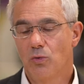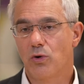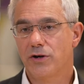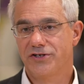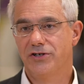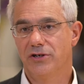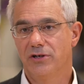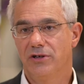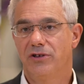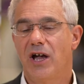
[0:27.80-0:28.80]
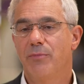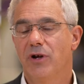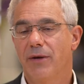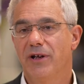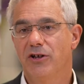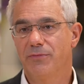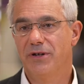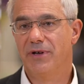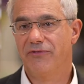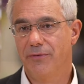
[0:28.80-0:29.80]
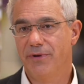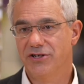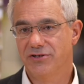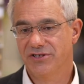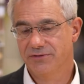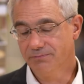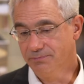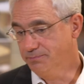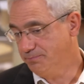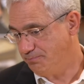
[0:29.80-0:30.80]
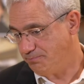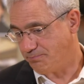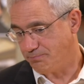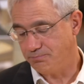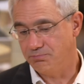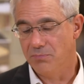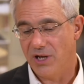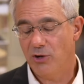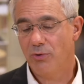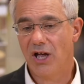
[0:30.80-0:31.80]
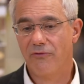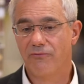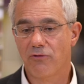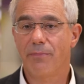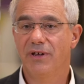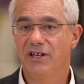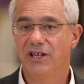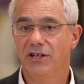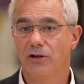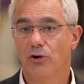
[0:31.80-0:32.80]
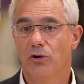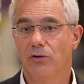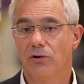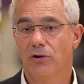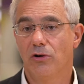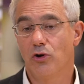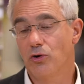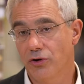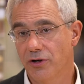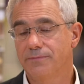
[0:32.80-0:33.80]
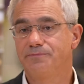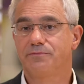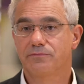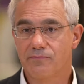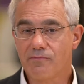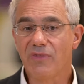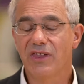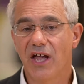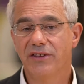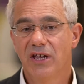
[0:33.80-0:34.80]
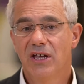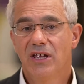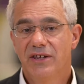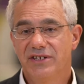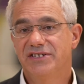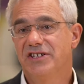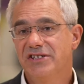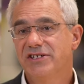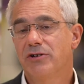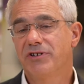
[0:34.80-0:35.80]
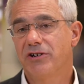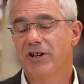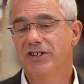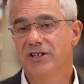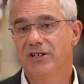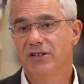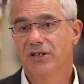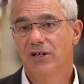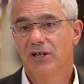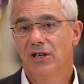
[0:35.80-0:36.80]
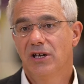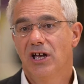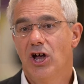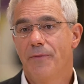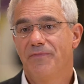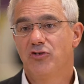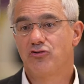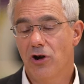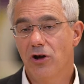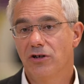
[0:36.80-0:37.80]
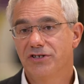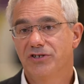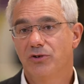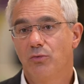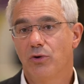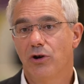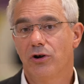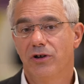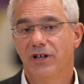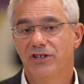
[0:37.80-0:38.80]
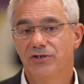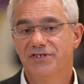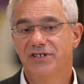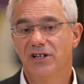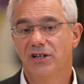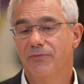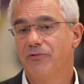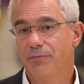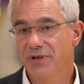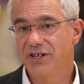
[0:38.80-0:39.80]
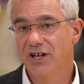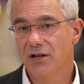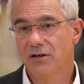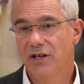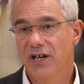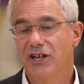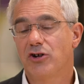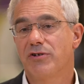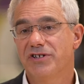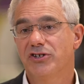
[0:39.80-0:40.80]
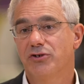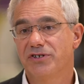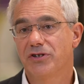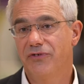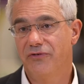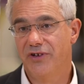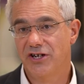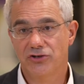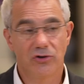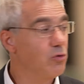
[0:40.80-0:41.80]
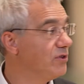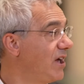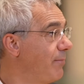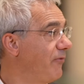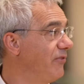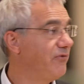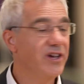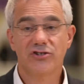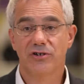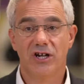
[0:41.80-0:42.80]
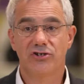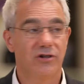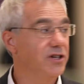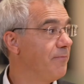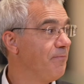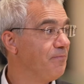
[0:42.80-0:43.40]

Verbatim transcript: worsen the hypogammaglobulinemia of the patients. And we have rapidly learned that these T cell redirecting um, drugs were inducing lymphopenia and increasing the risk of infection, all type of infection actually,